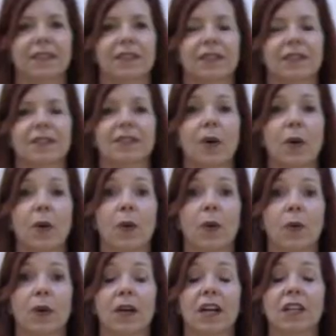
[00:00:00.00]

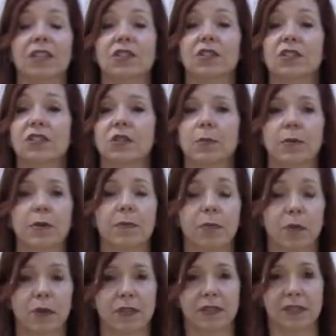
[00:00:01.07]
So a super
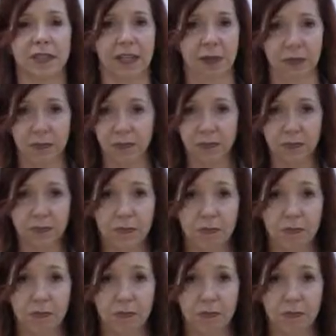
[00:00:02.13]
important skill